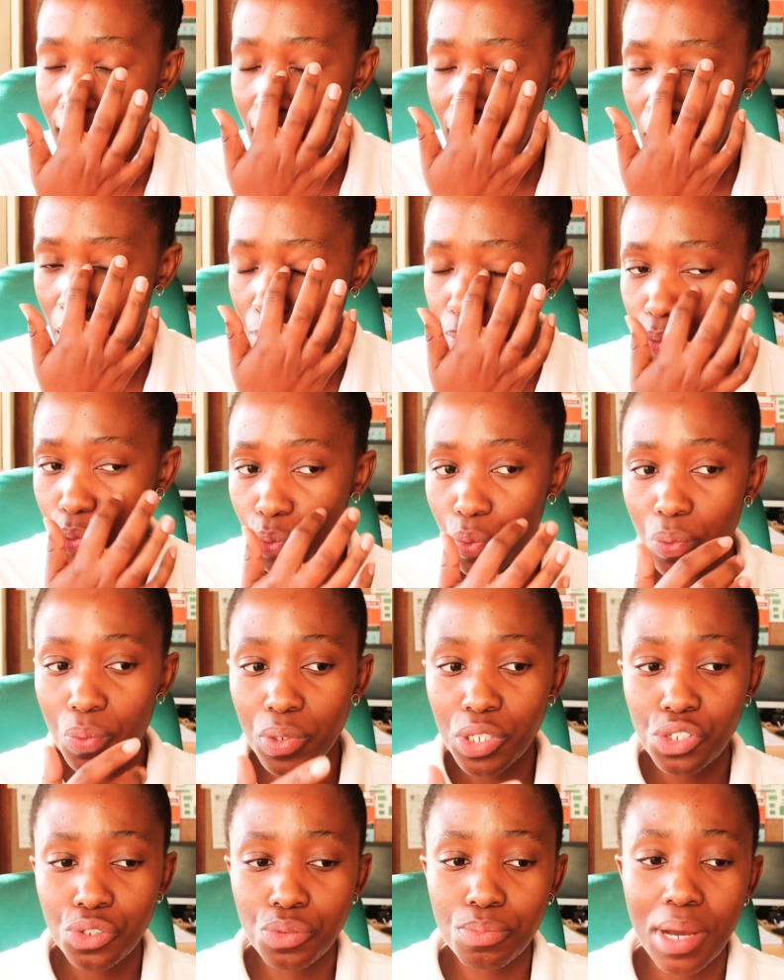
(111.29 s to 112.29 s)
We
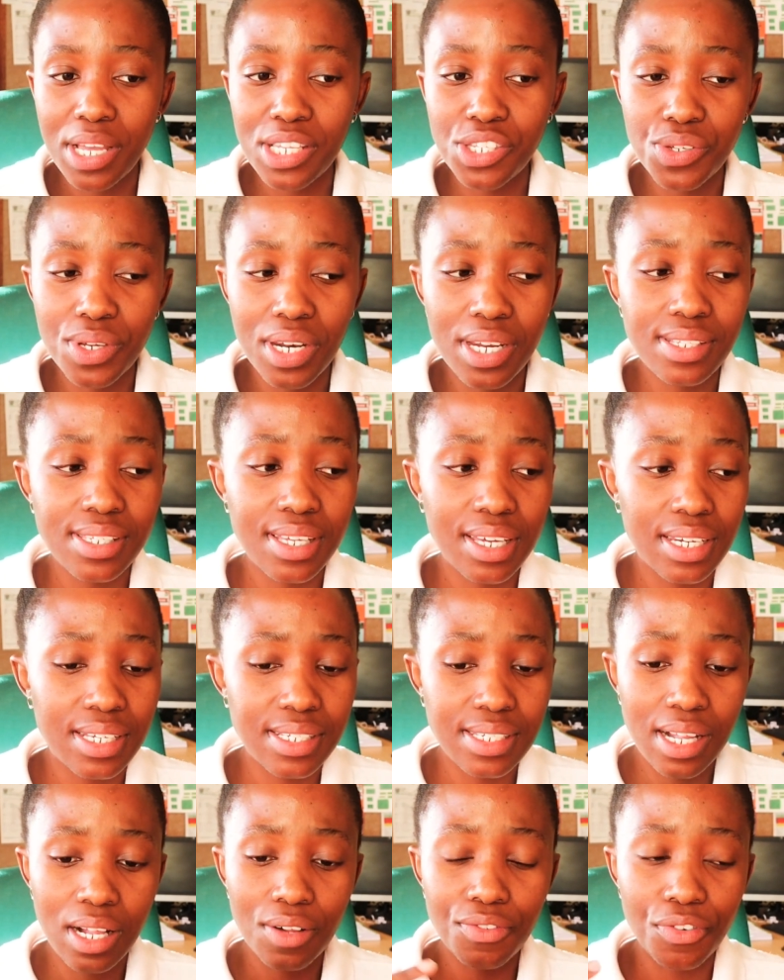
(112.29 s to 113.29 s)
would do
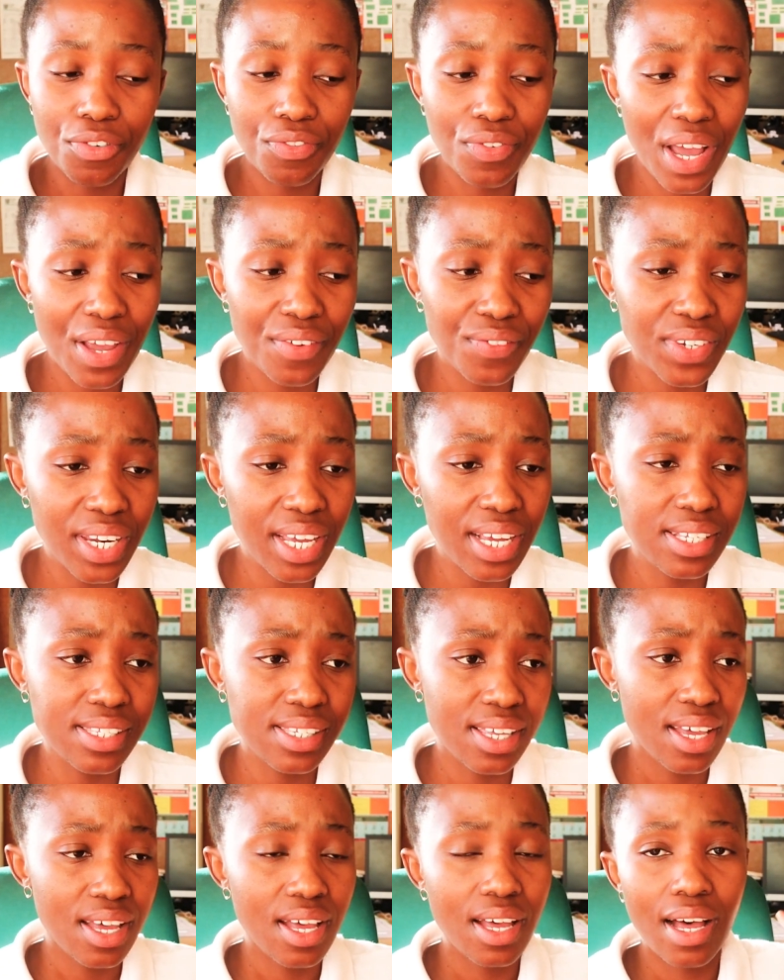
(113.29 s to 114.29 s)
musculoskeletal for 5
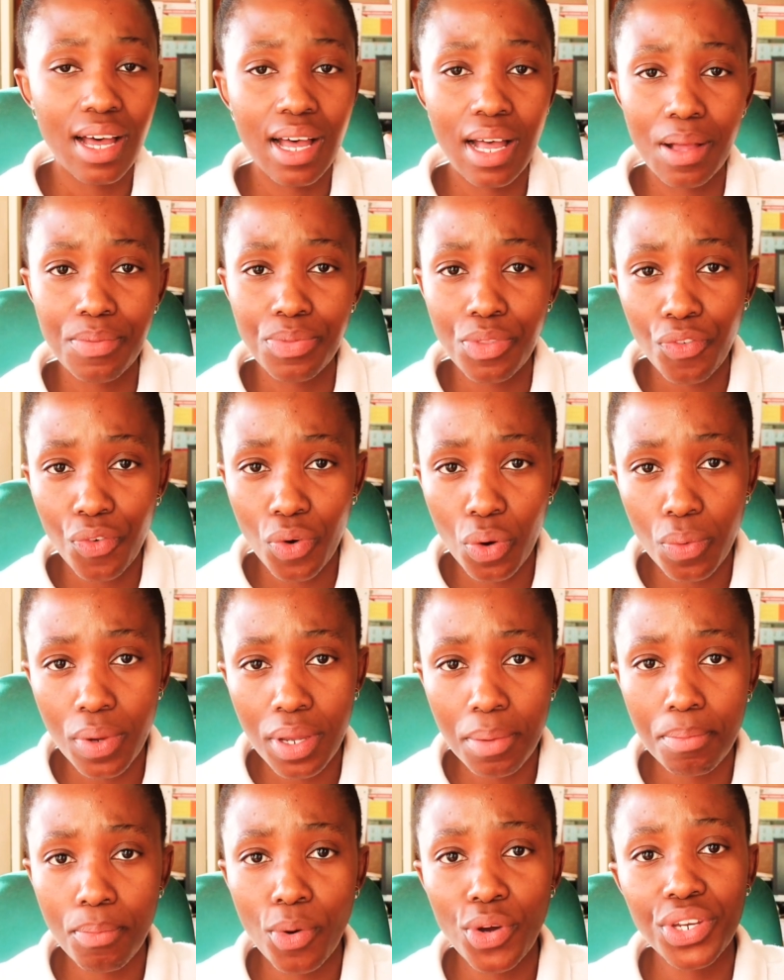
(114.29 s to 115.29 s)
days. The
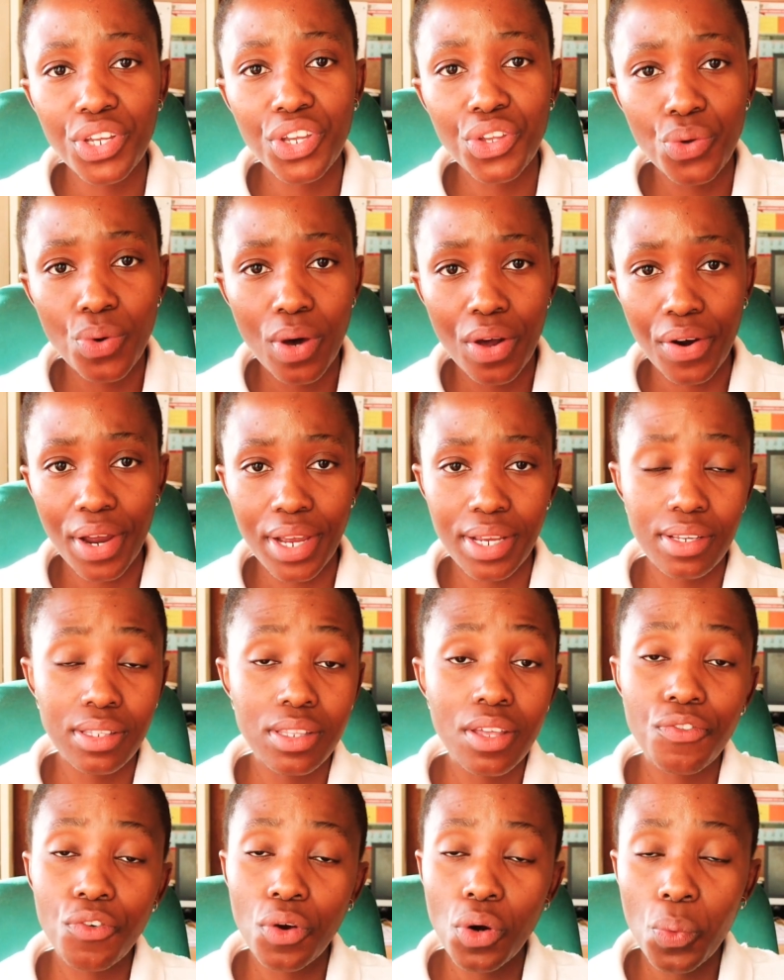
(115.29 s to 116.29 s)
following morning,
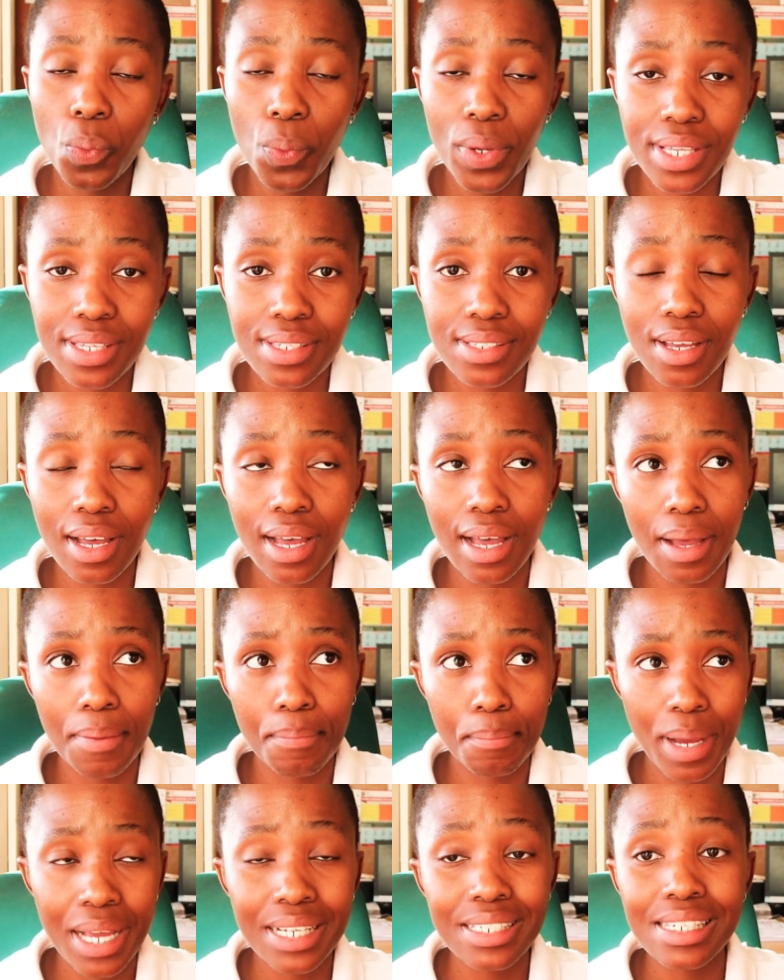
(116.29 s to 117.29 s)

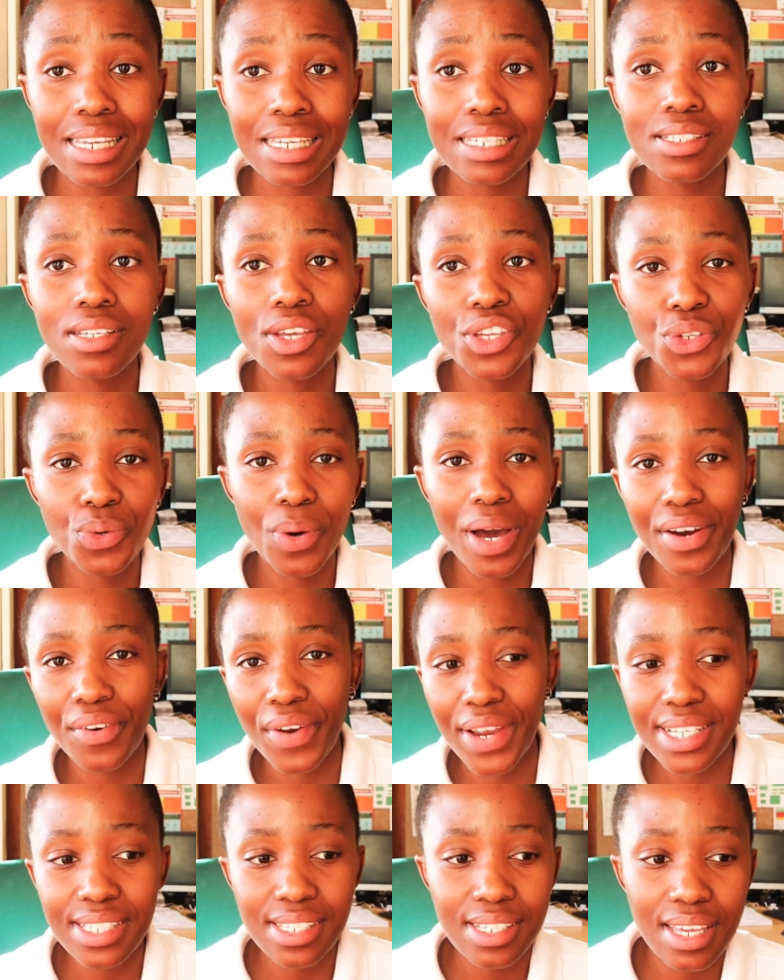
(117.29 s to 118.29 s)
Monday, you are
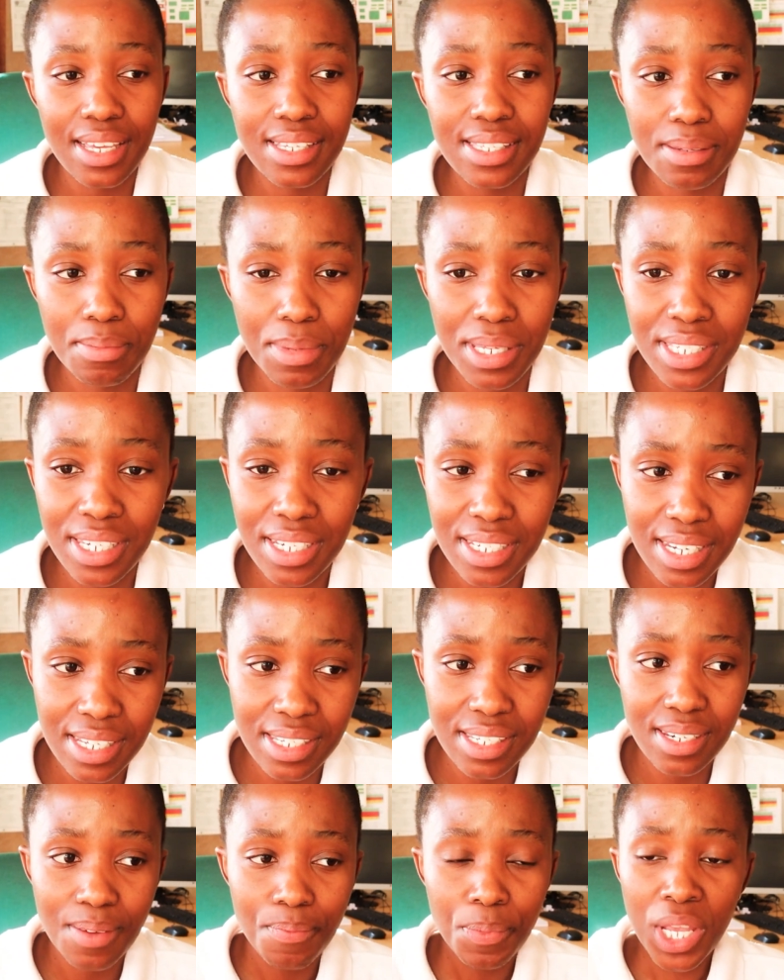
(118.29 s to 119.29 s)
writing a semester
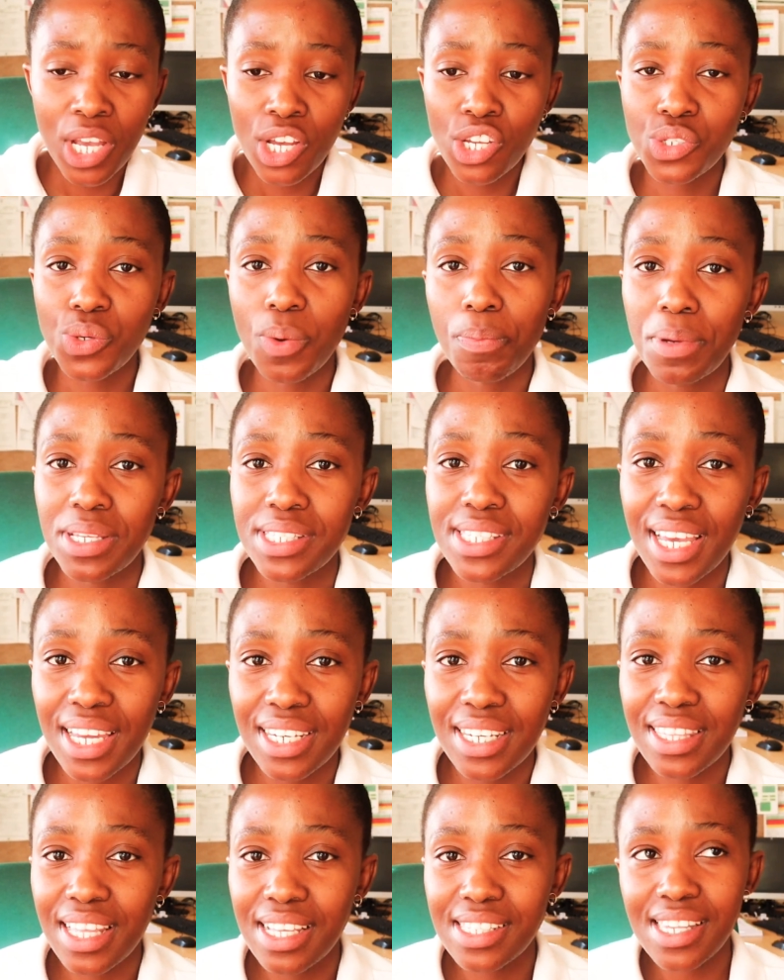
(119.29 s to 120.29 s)
test. So
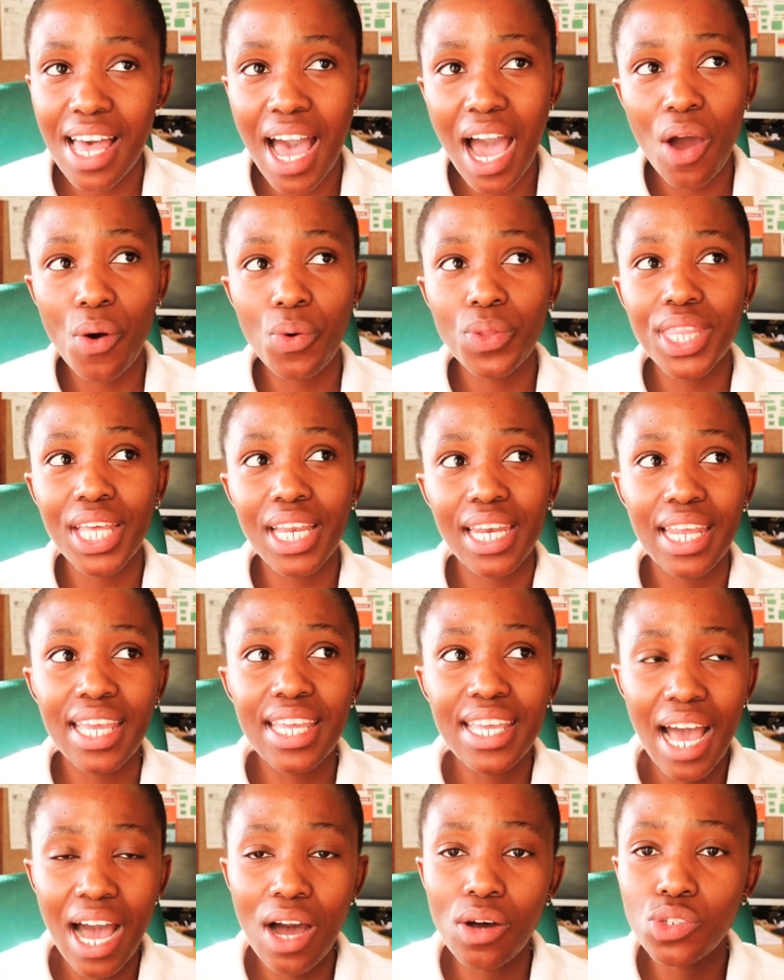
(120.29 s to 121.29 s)
basically, that's how the
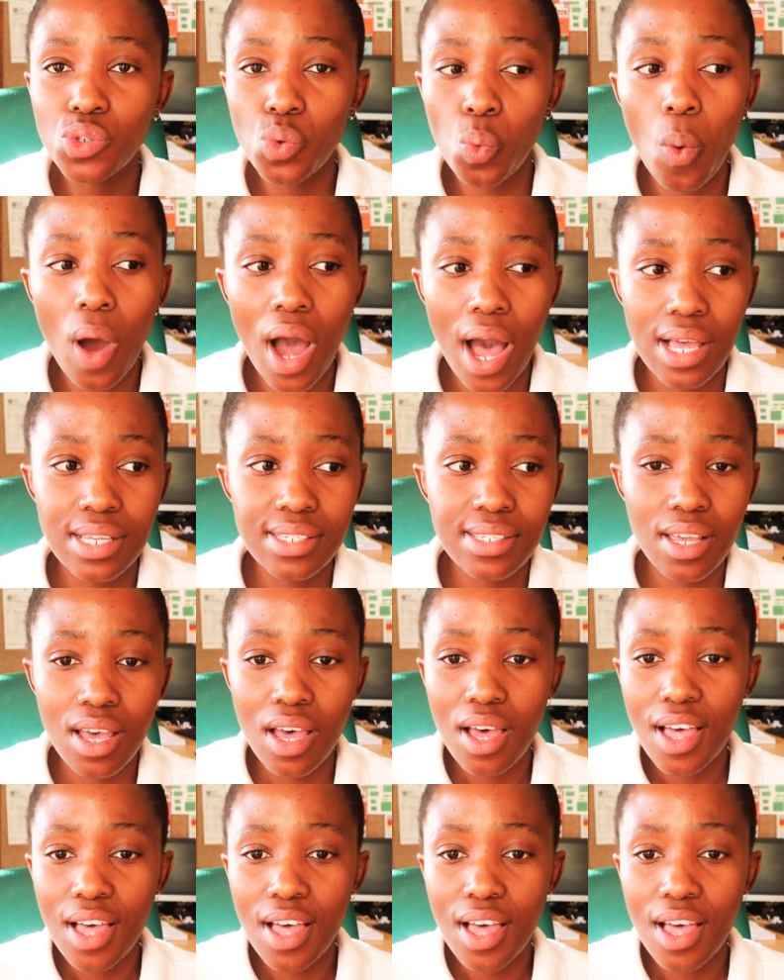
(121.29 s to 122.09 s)
layout was